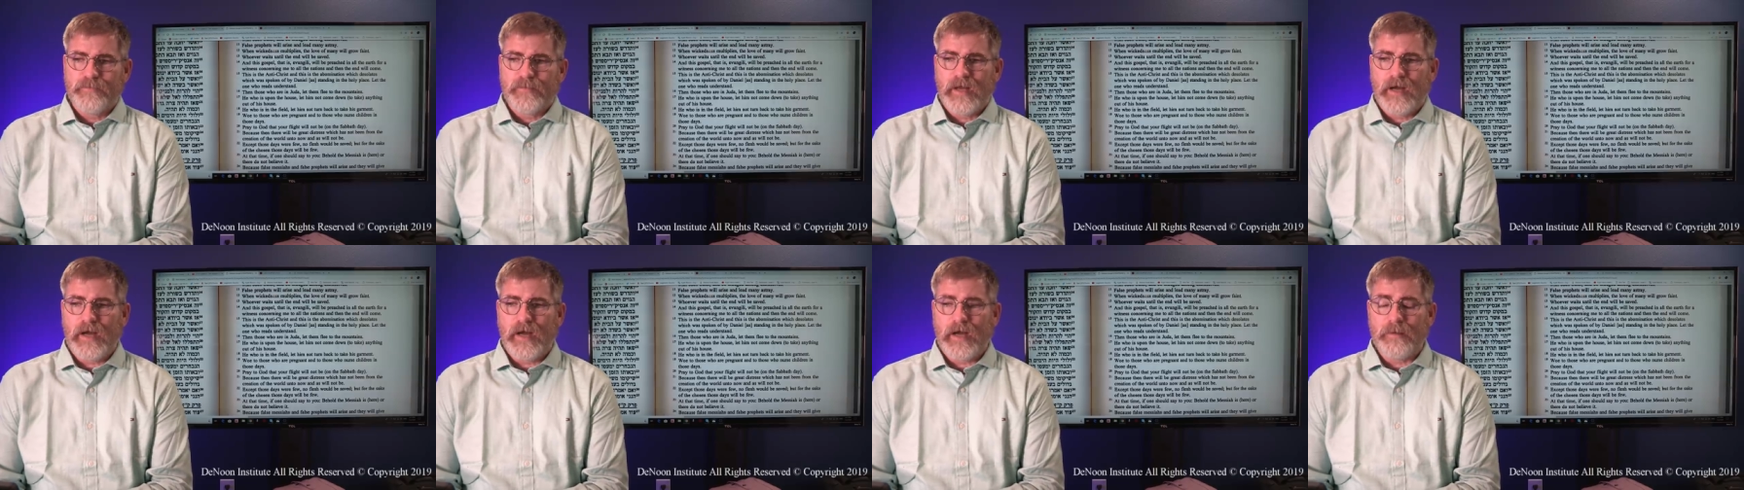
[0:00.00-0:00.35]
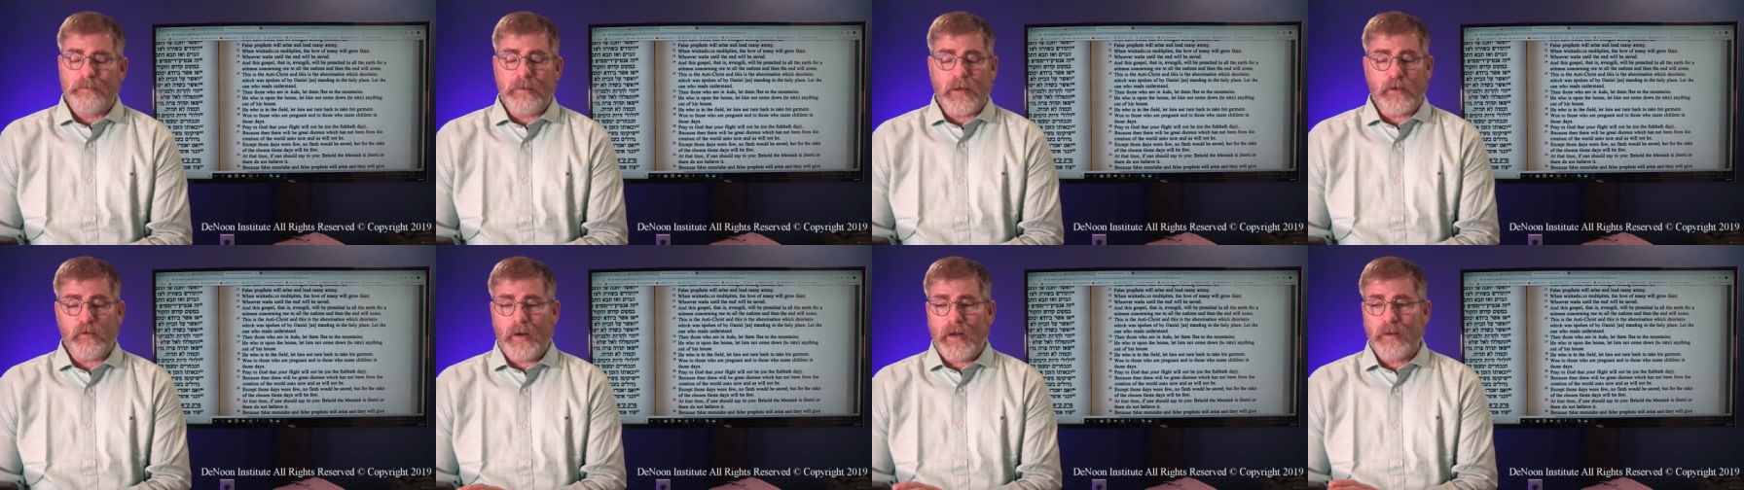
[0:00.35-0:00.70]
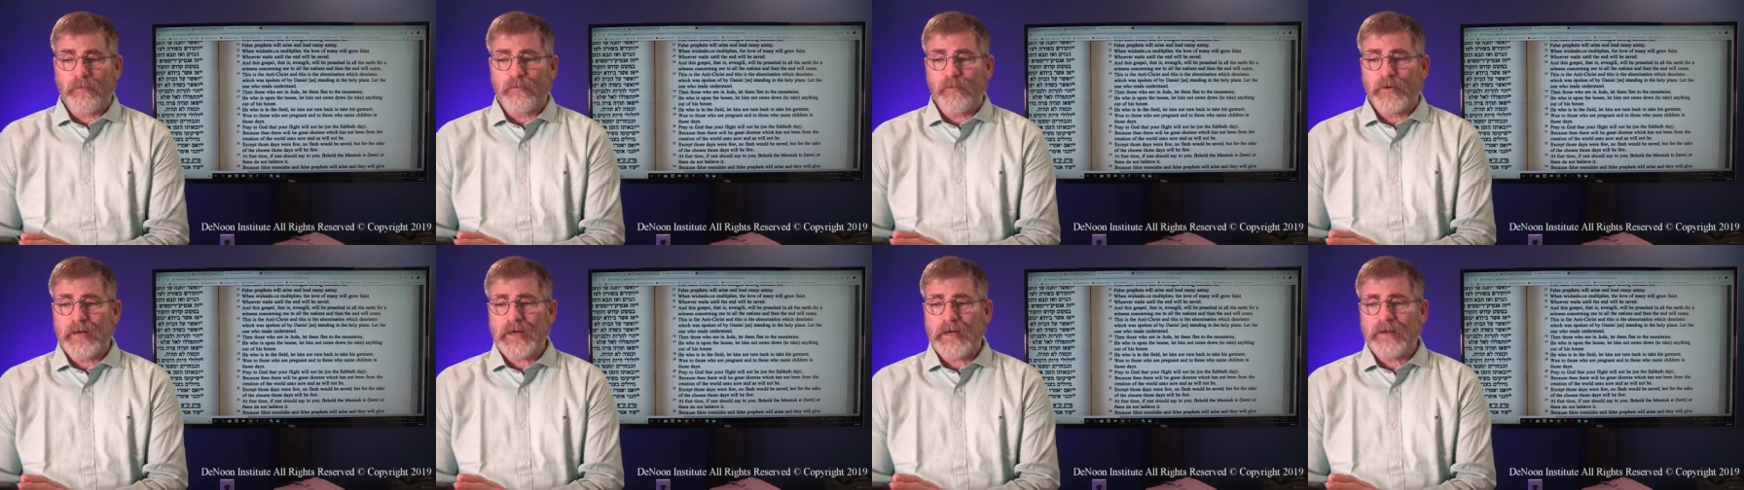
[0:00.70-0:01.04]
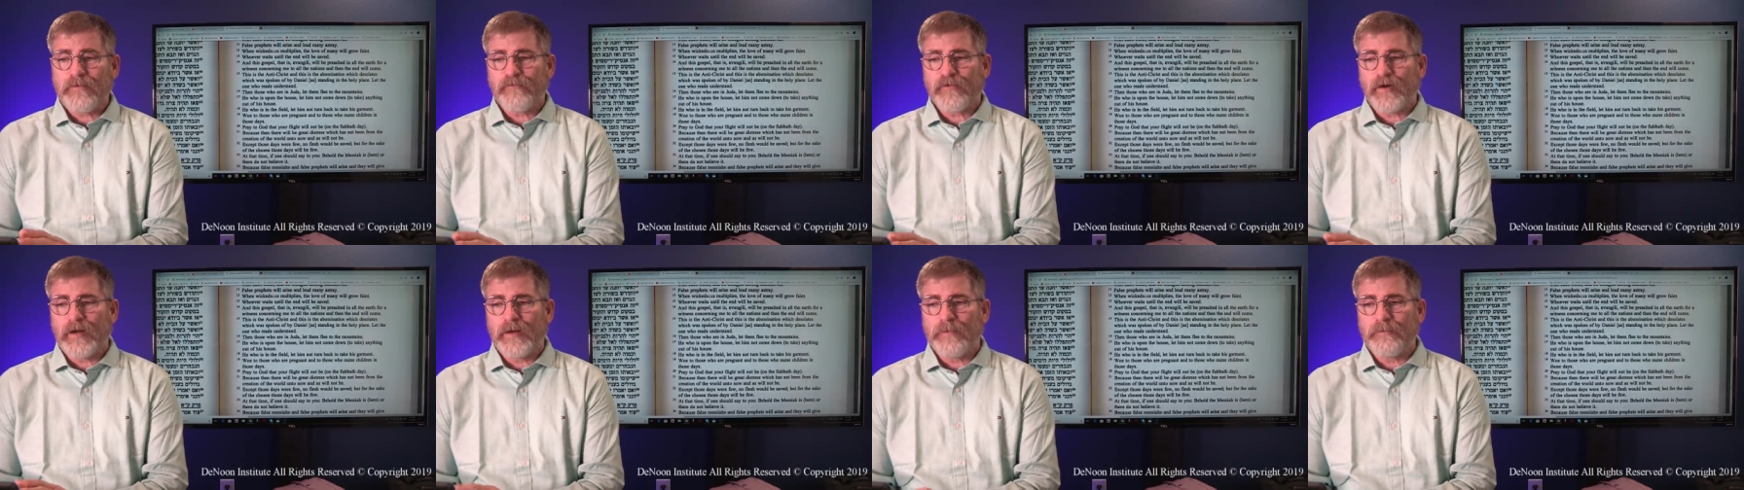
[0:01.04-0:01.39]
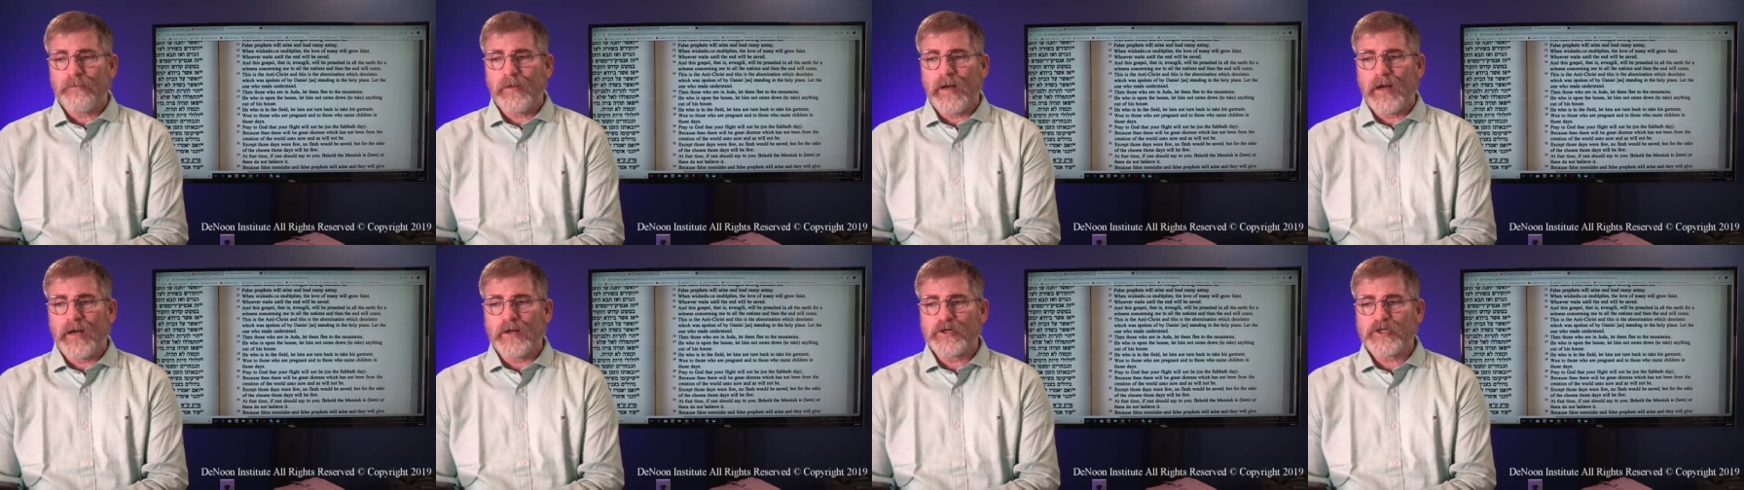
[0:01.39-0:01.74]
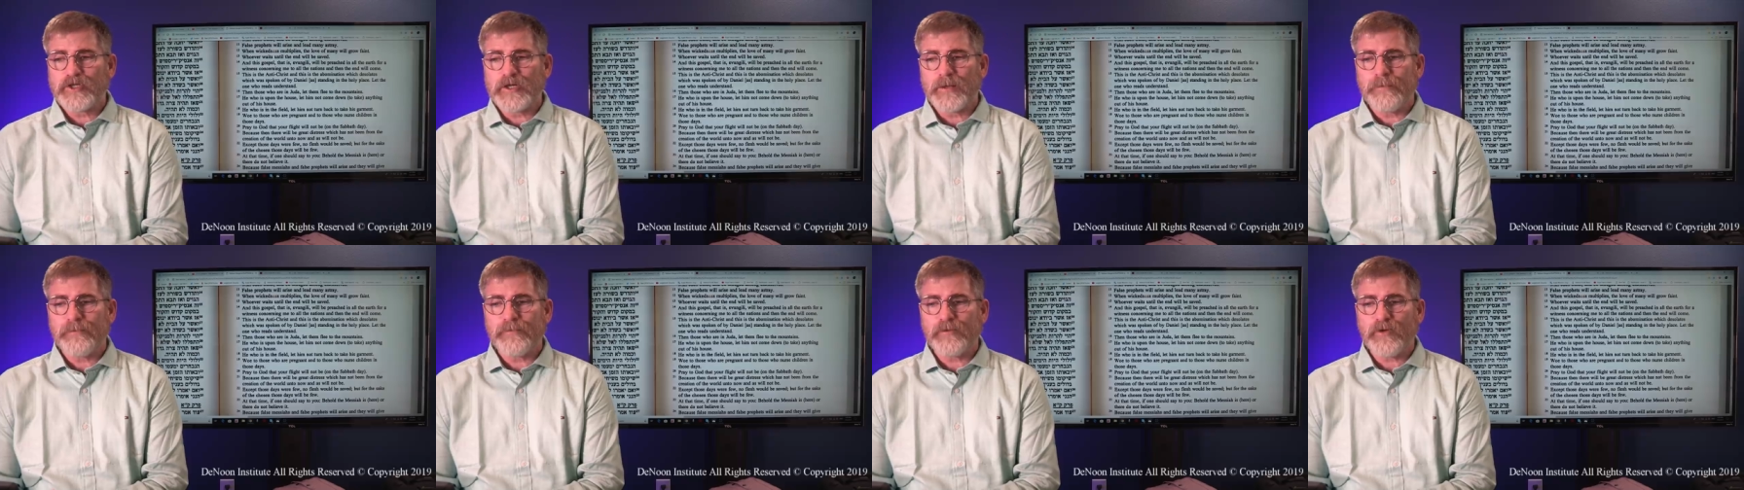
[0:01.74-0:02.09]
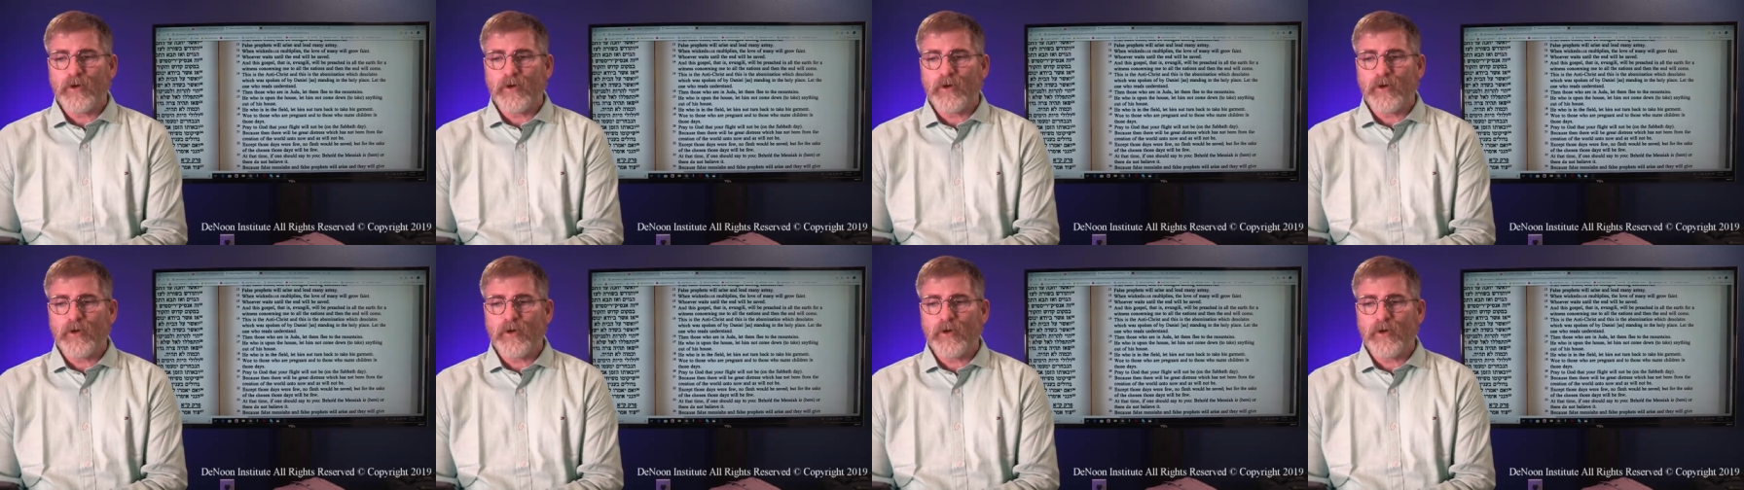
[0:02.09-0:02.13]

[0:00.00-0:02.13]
Uh, by the way, I'm reading from uh, Shem